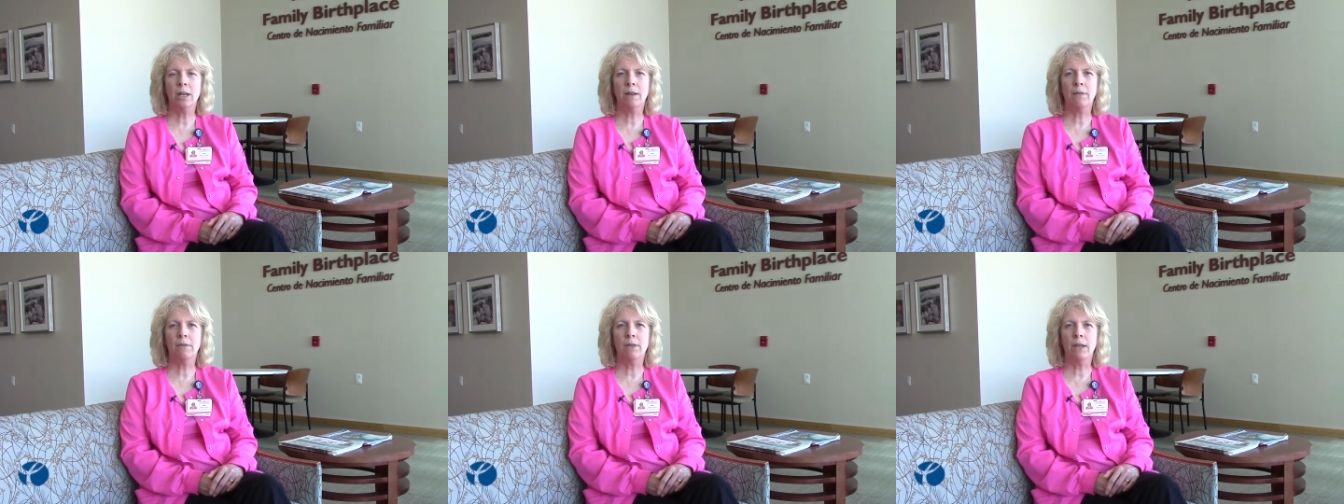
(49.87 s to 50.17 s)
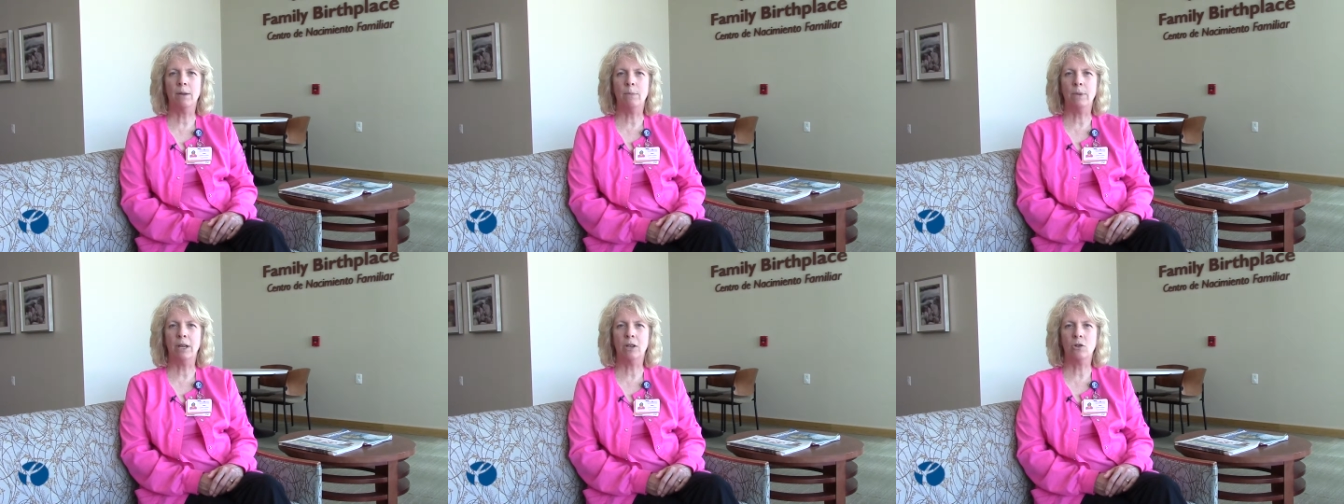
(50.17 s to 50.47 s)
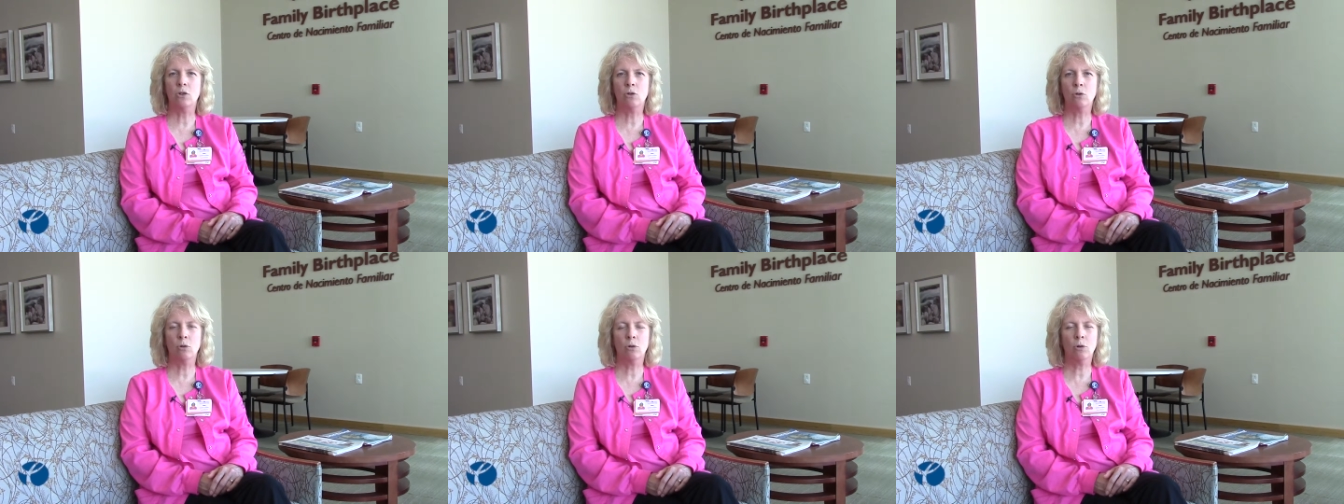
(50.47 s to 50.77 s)
if they make
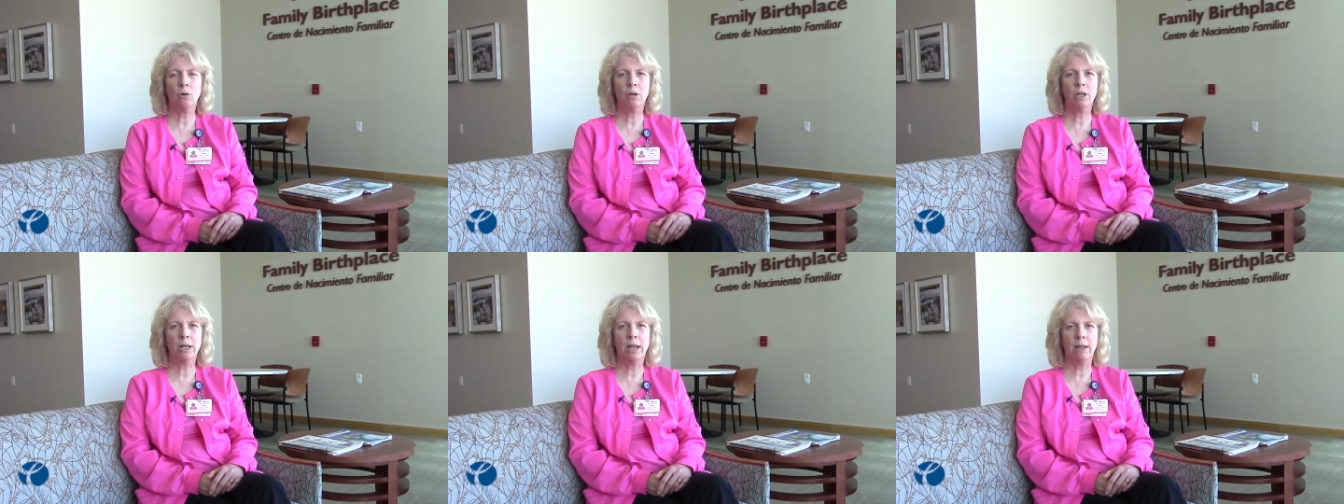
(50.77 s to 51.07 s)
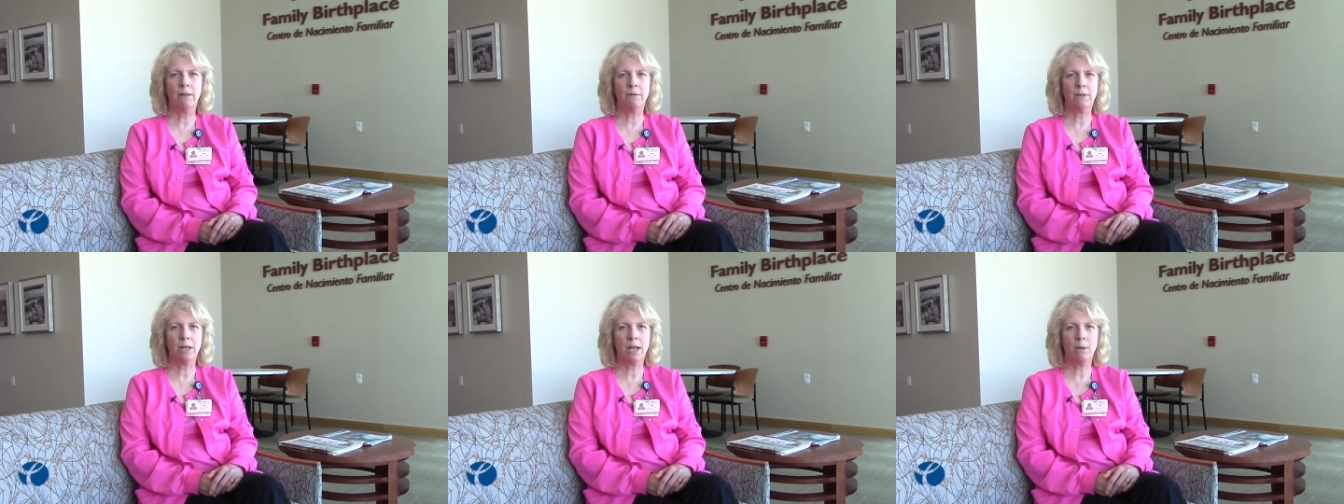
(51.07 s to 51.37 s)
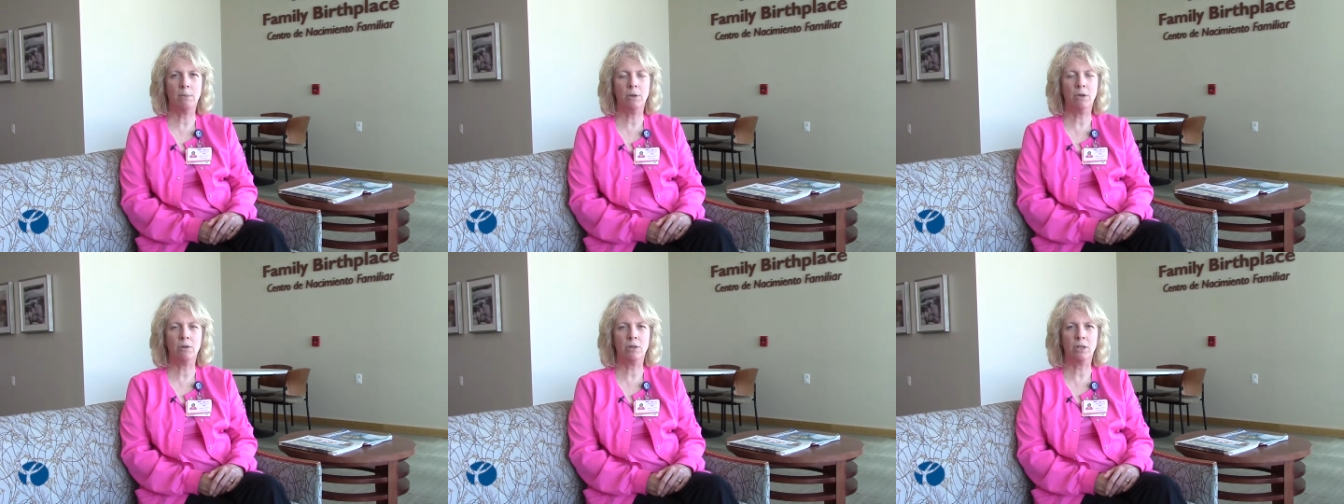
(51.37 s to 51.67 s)
sure to have
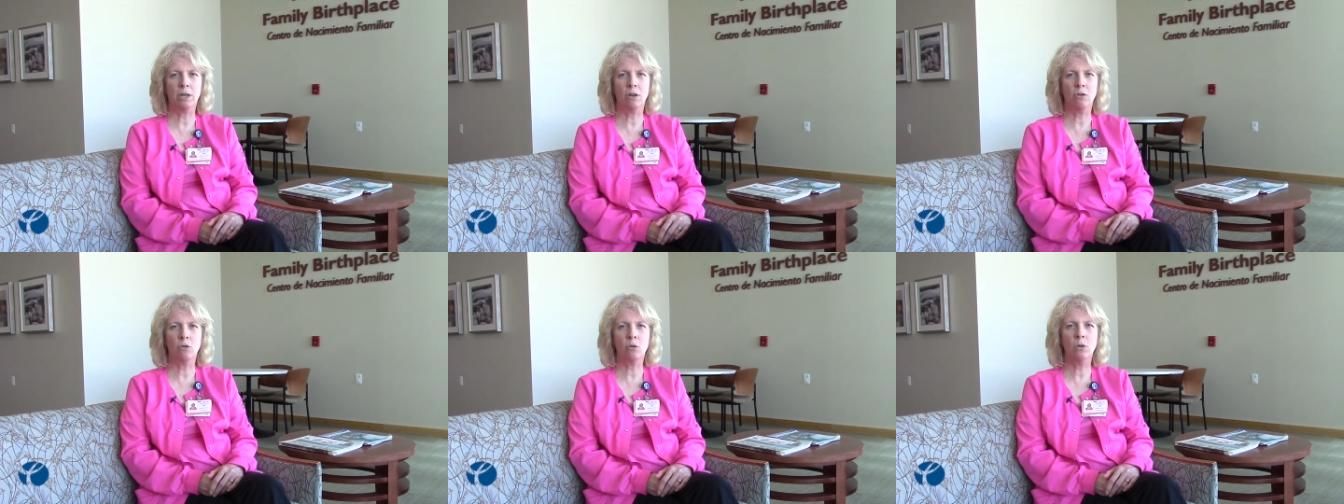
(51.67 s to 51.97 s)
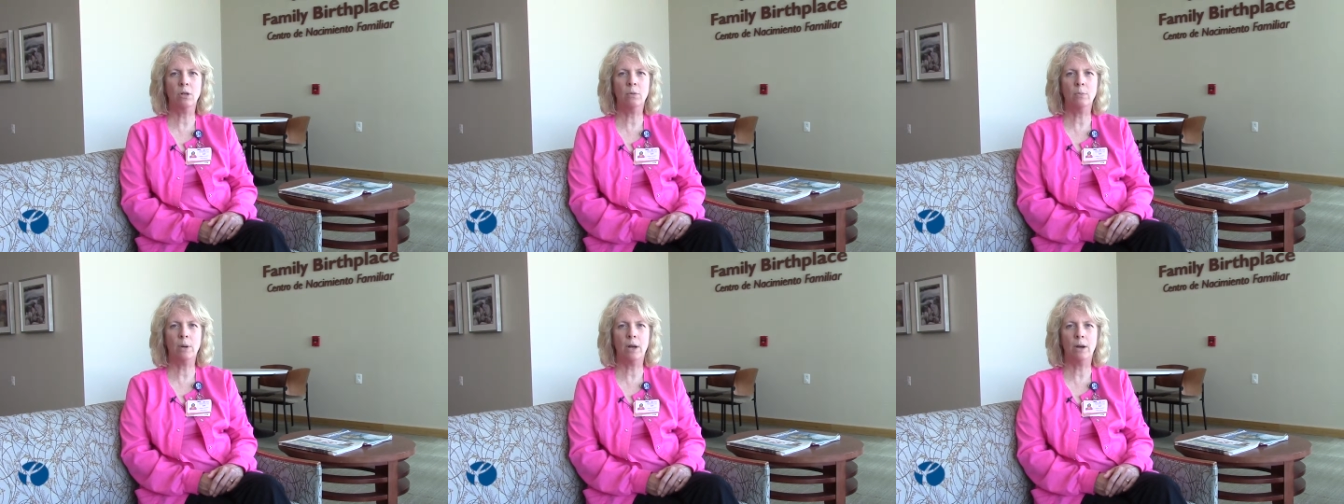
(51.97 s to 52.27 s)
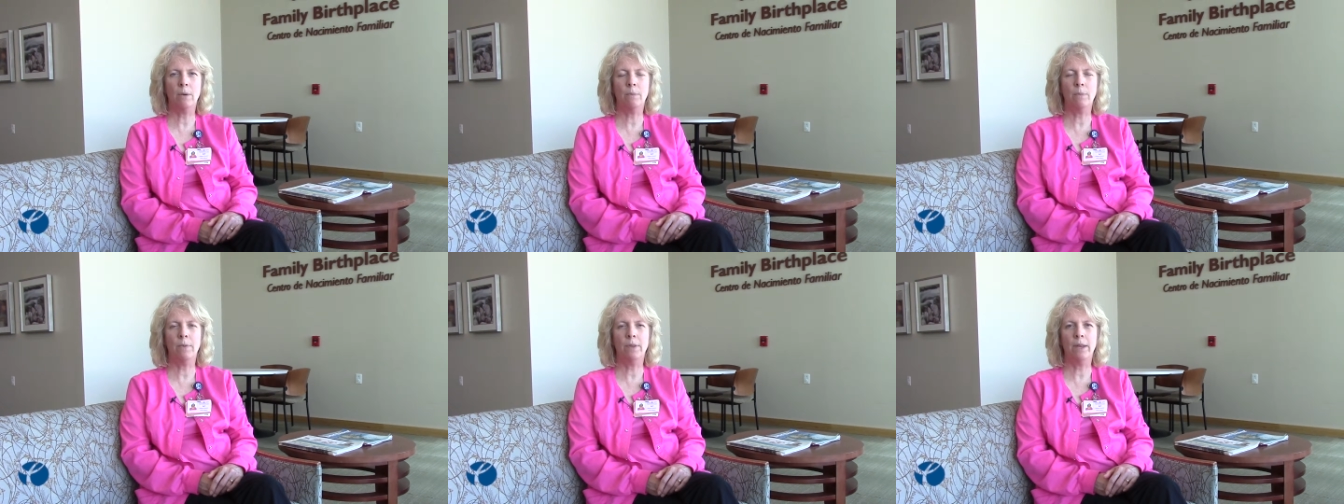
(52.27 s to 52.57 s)
time in their schedule to
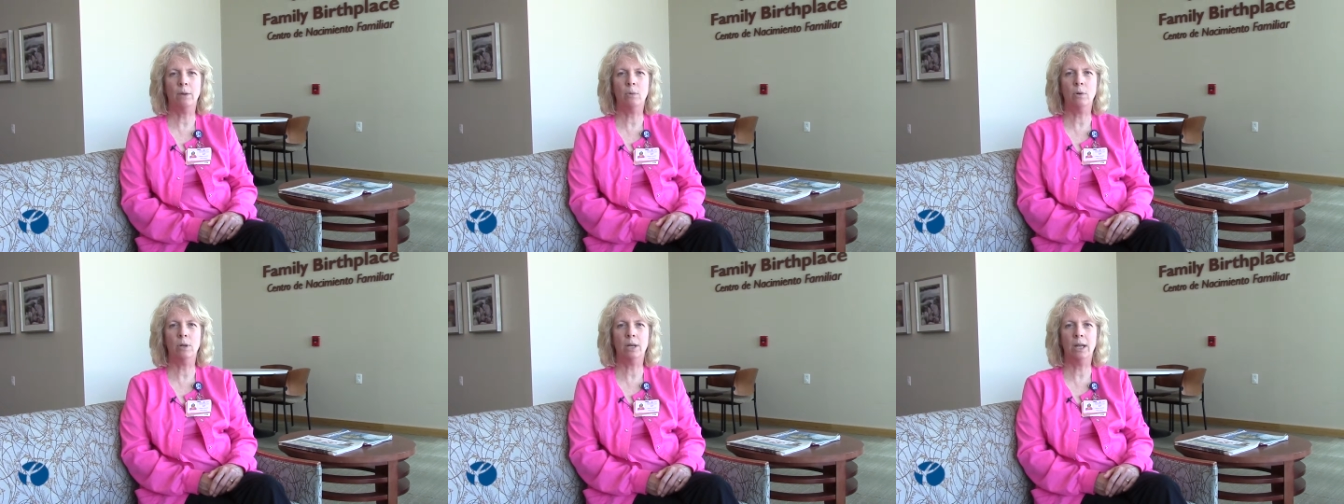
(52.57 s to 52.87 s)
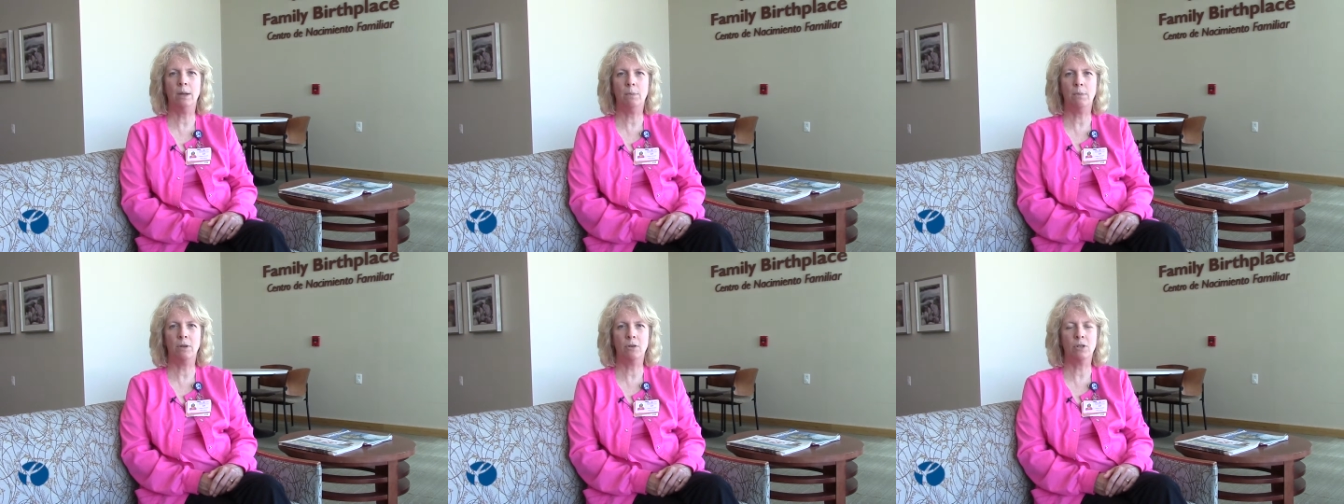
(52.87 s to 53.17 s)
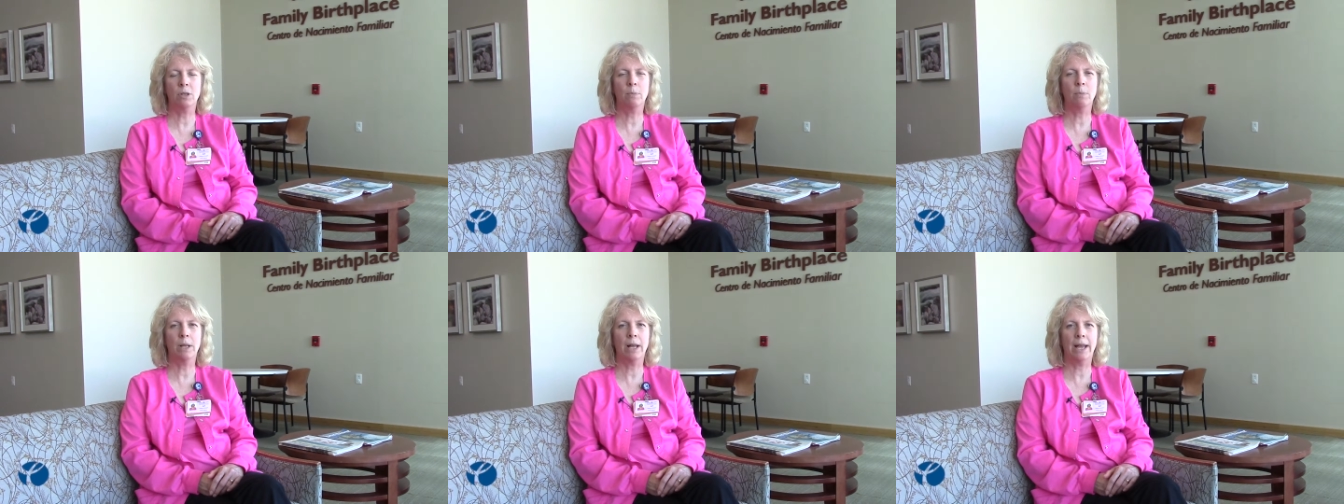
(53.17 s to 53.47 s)
pump, they will keep their
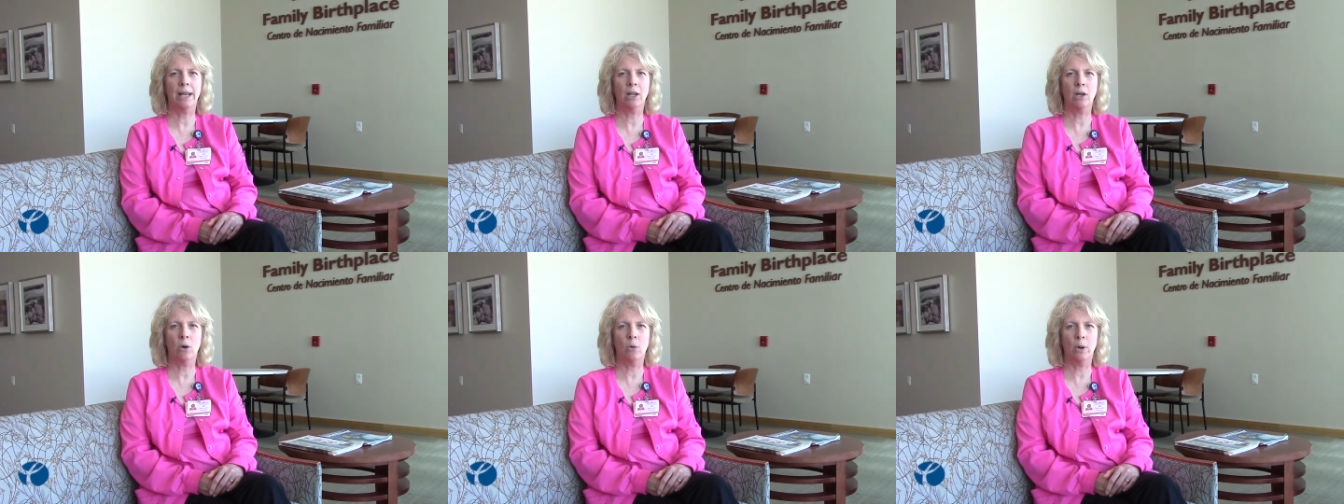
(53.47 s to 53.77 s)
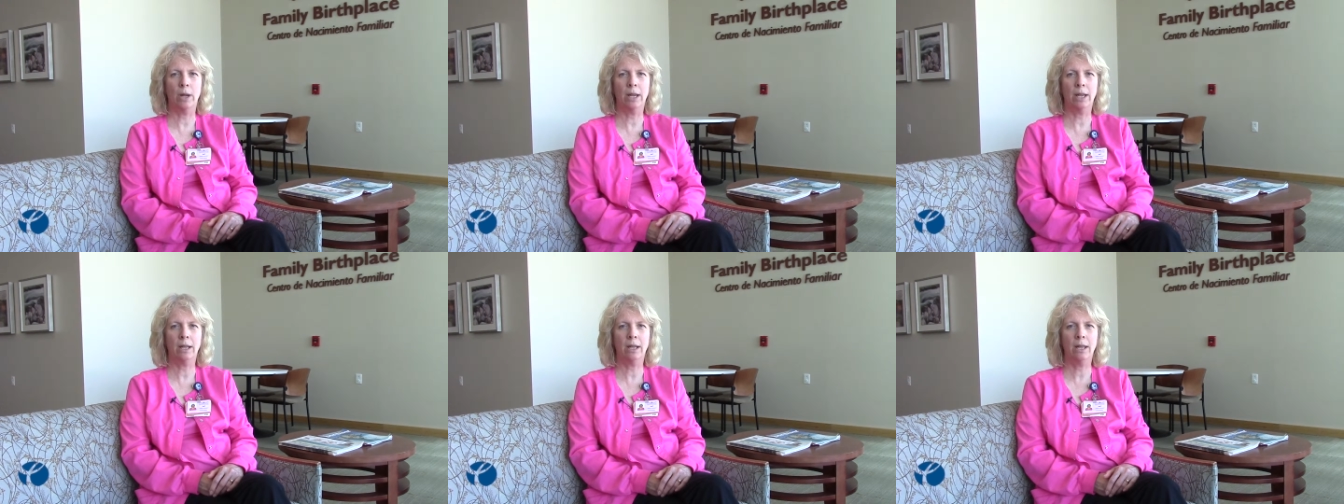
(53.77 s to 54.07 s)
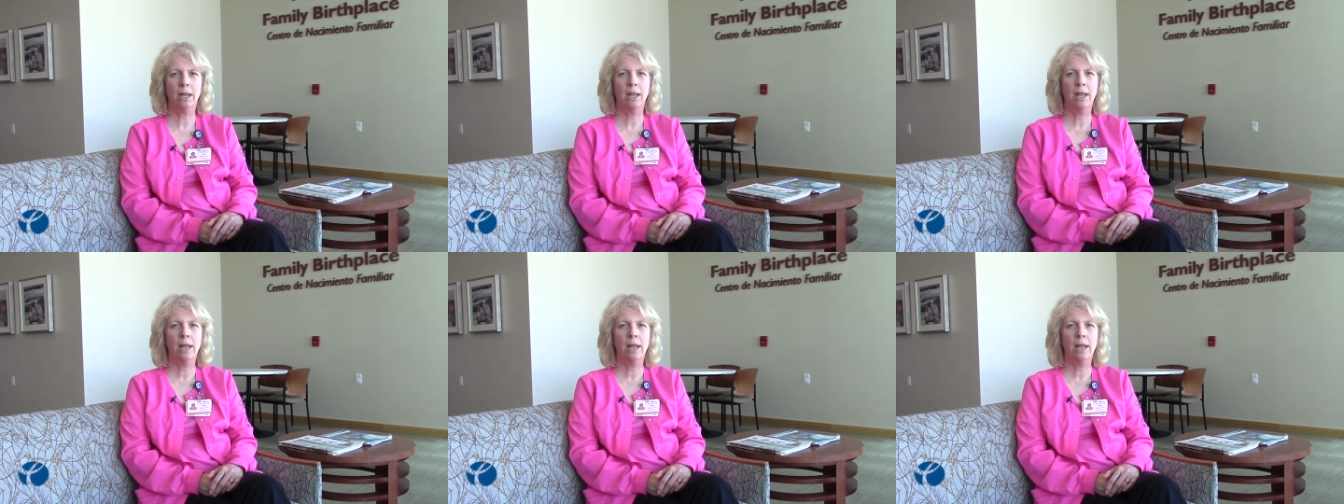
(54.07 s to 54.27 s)
supply going.